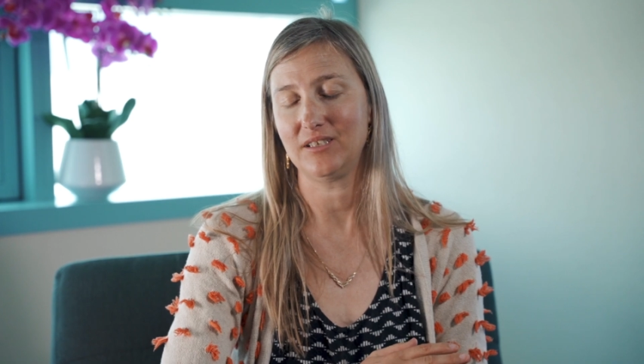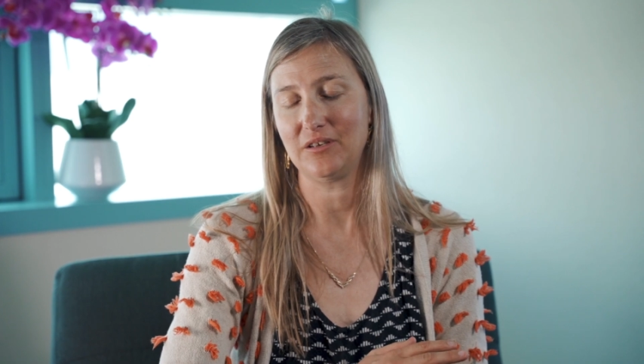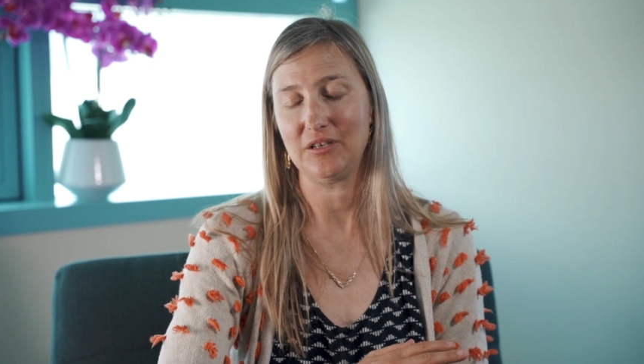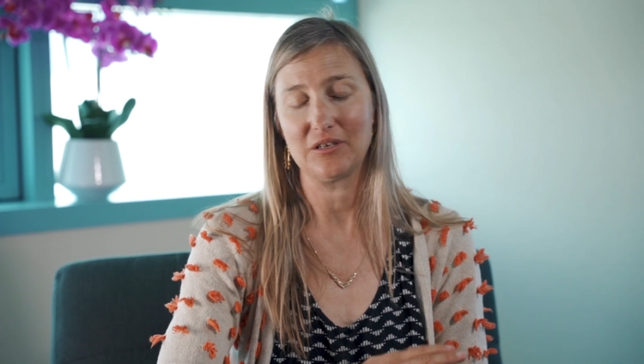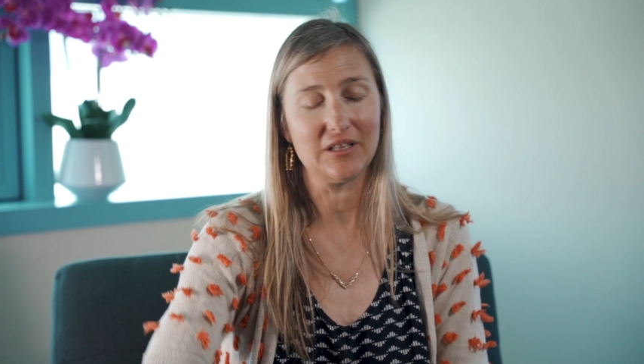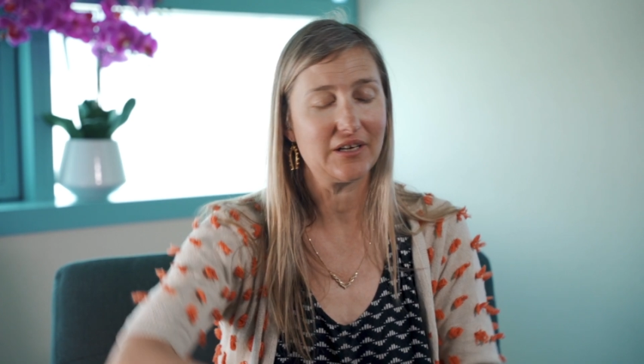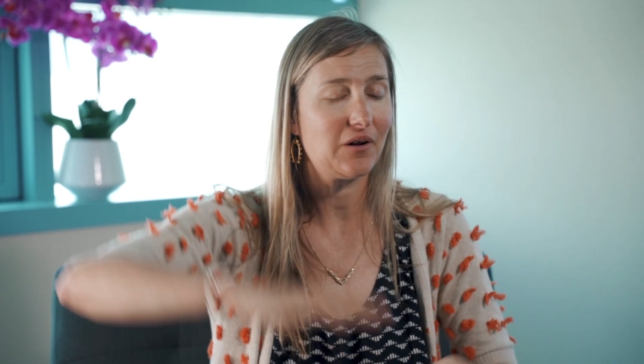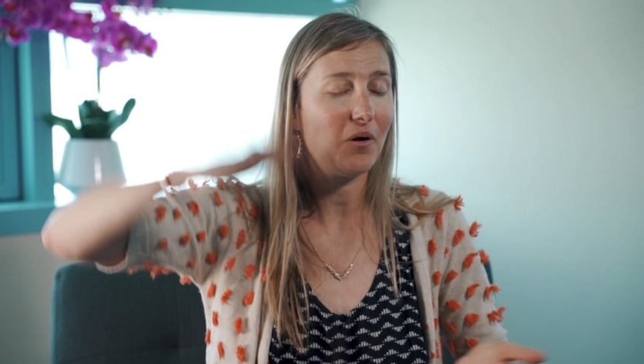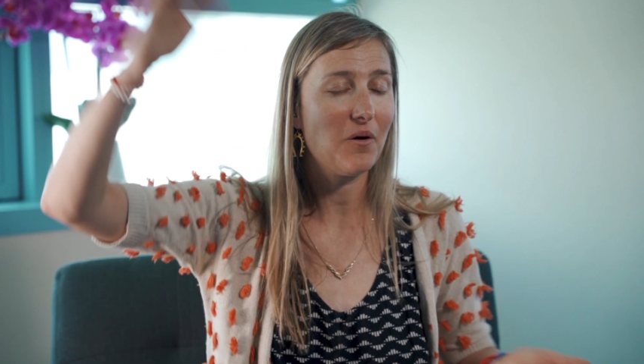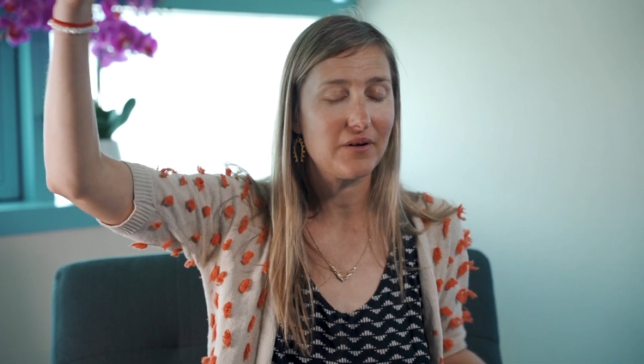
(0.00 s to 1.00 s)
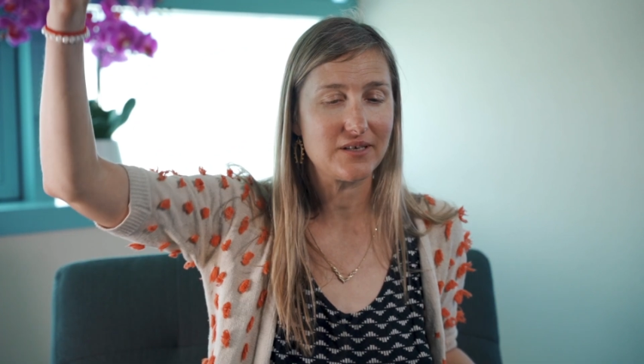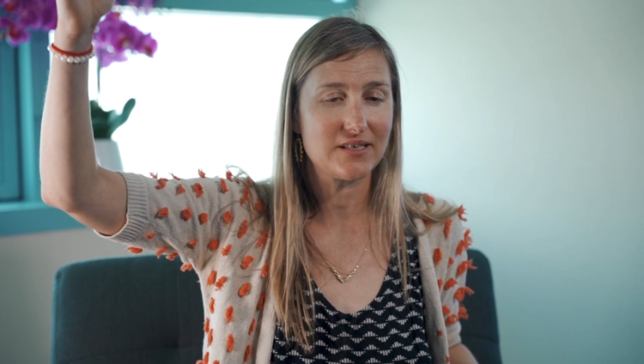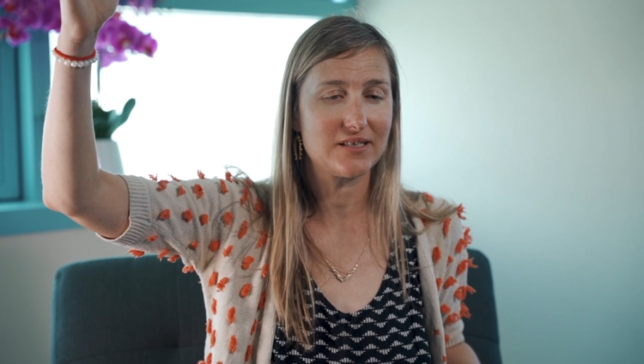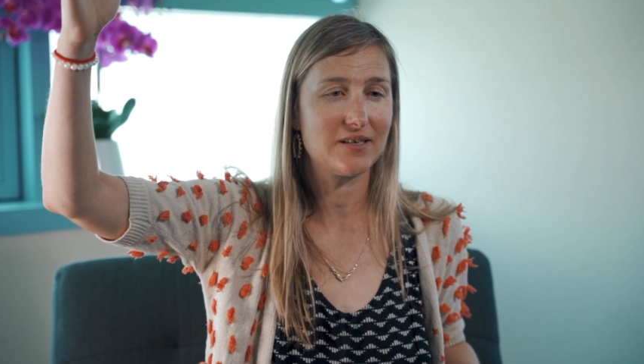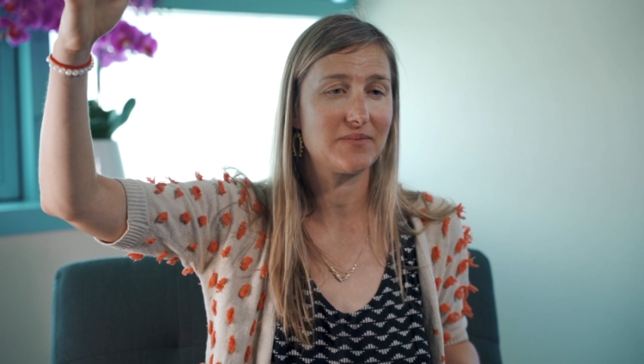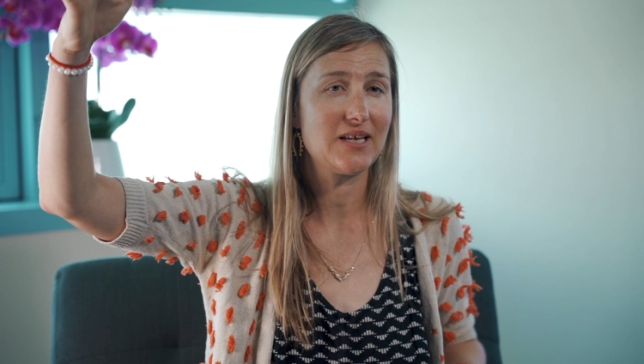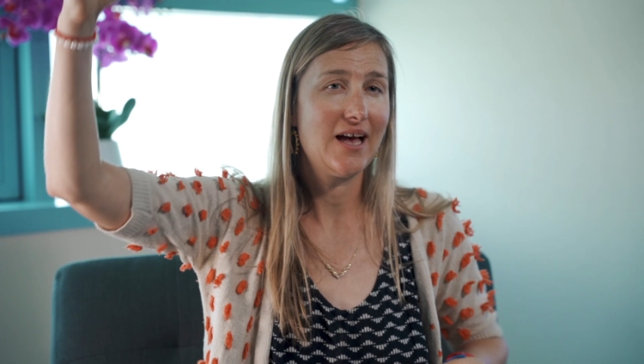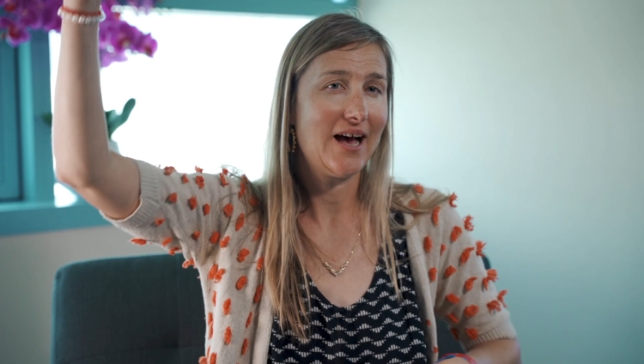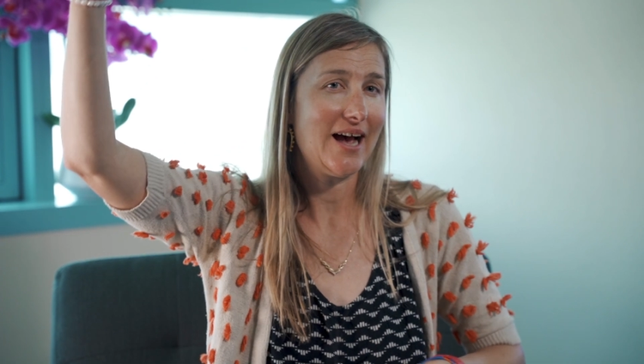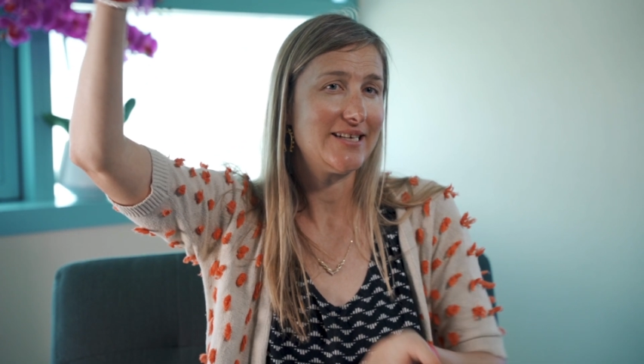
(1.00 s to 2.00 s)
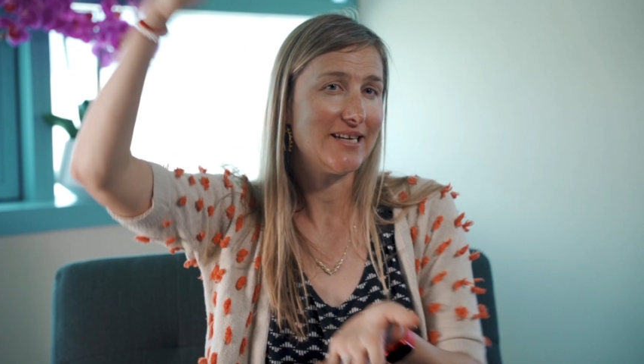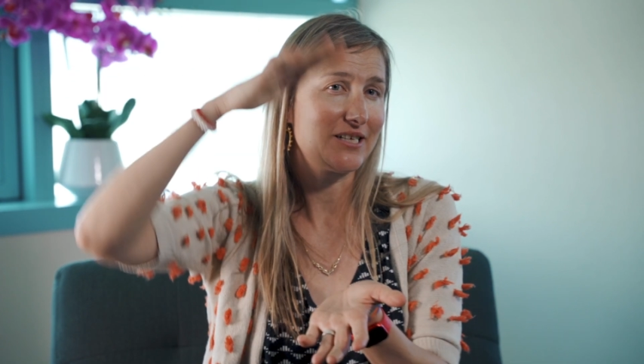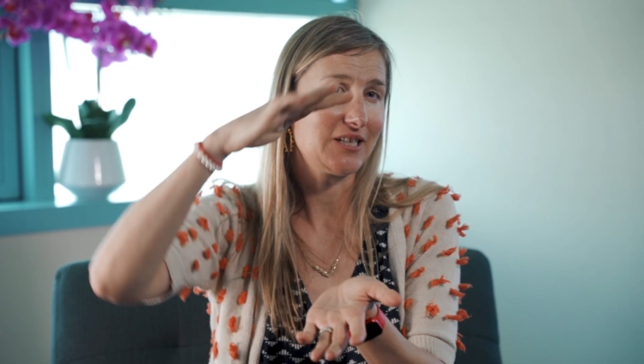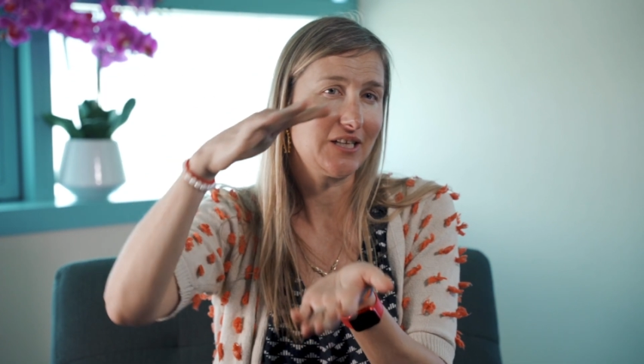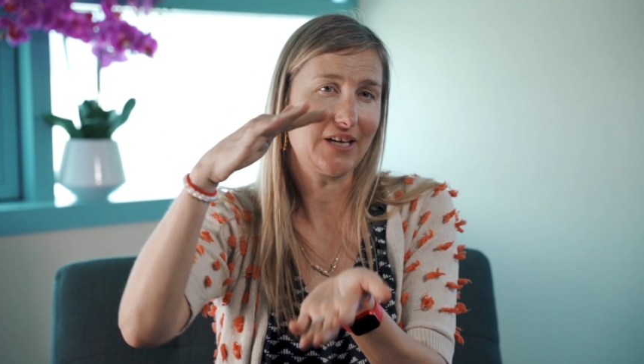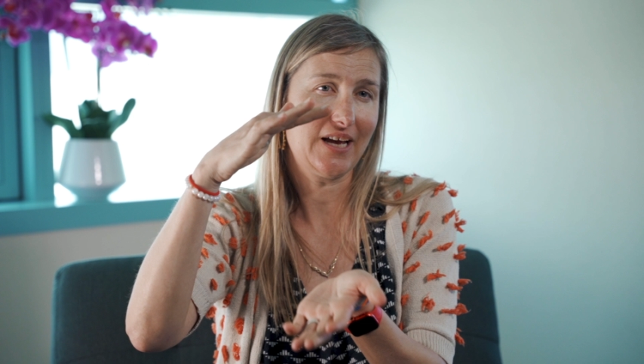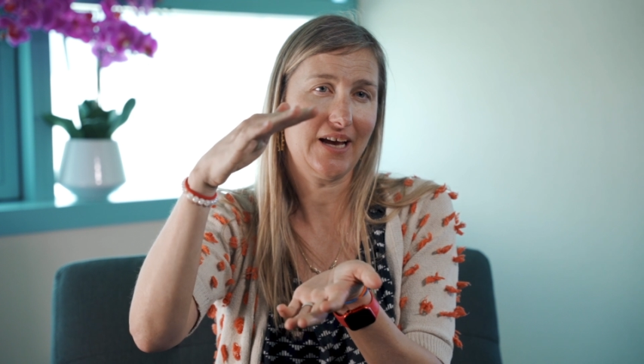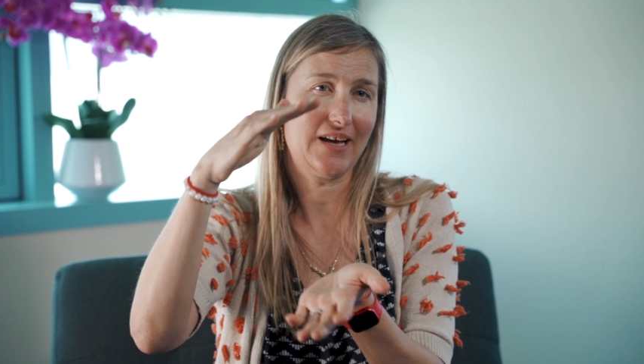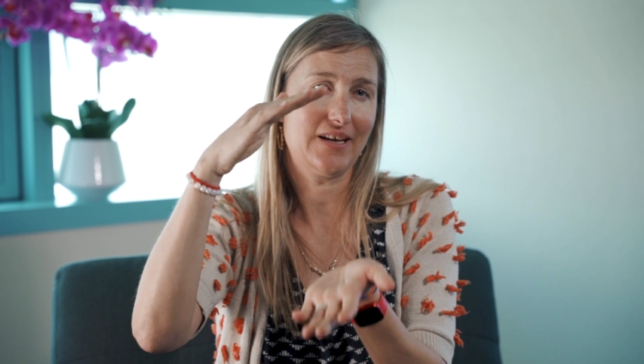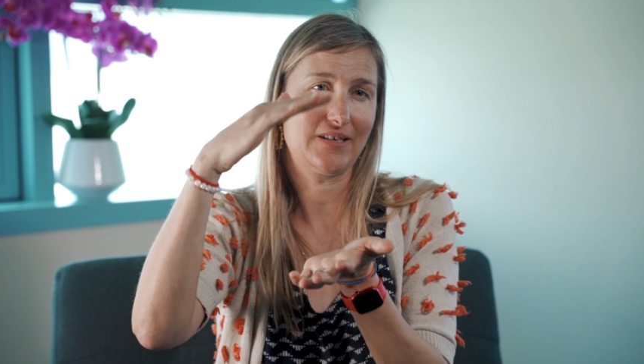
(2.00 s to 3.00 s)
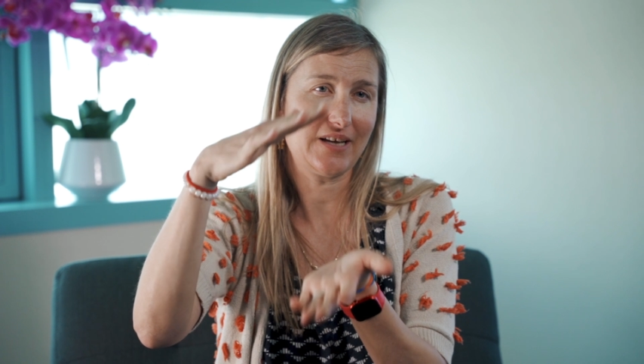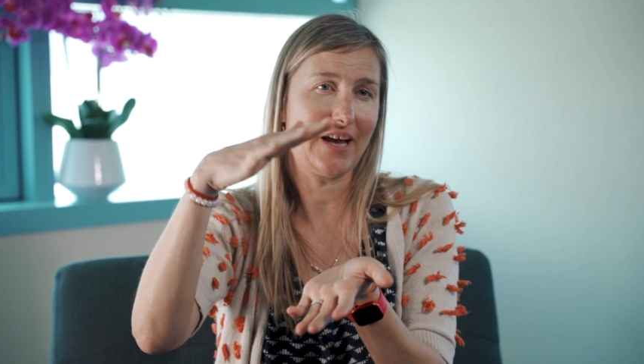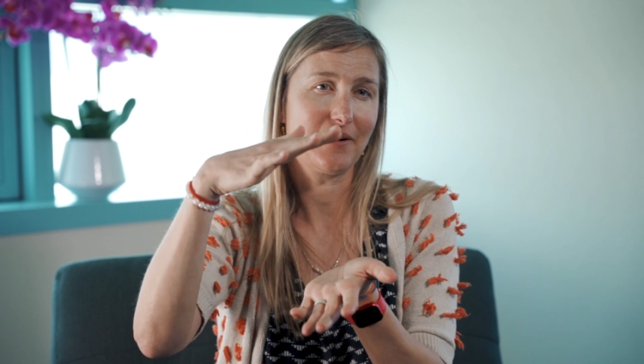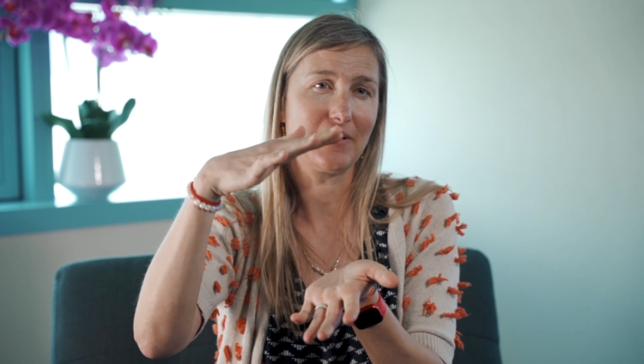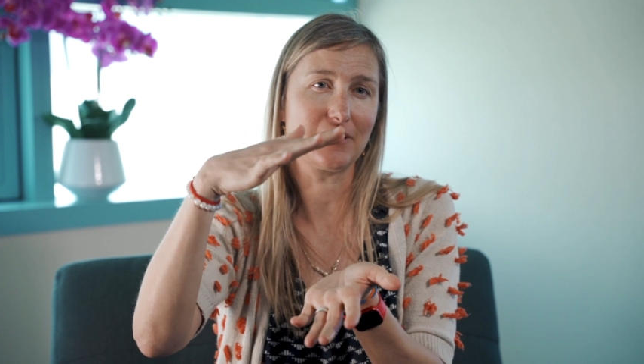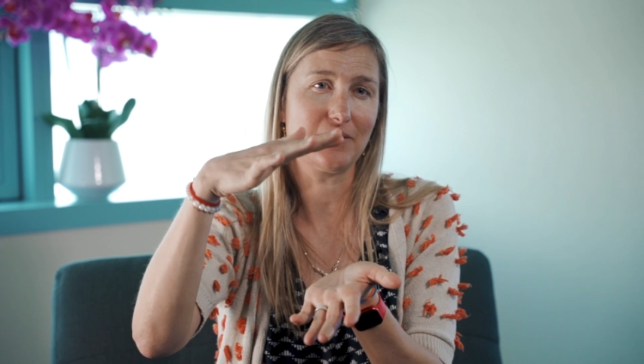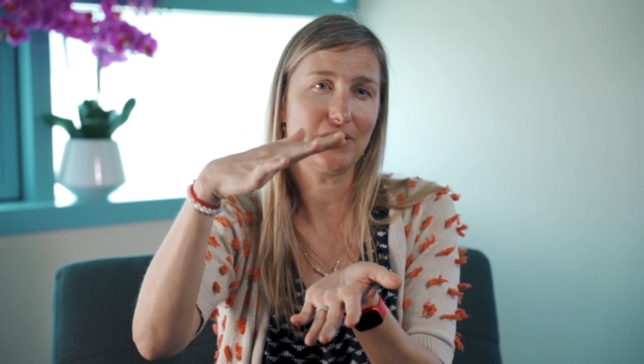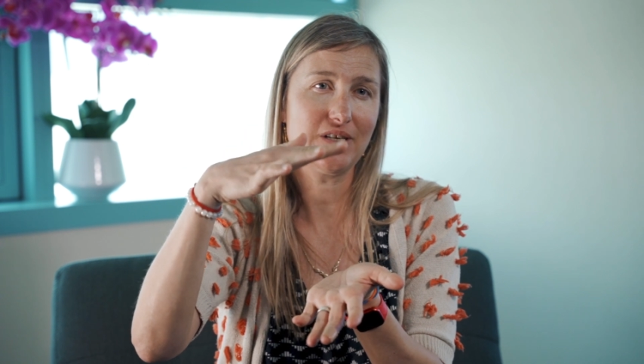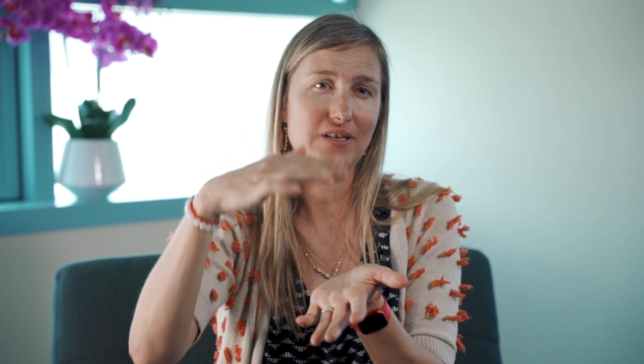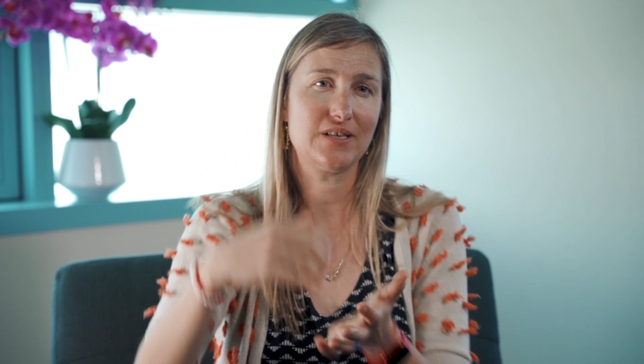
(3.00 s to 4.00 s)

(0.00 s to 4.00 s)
you can look at whole Earth systems. I tend to look at higher resolution.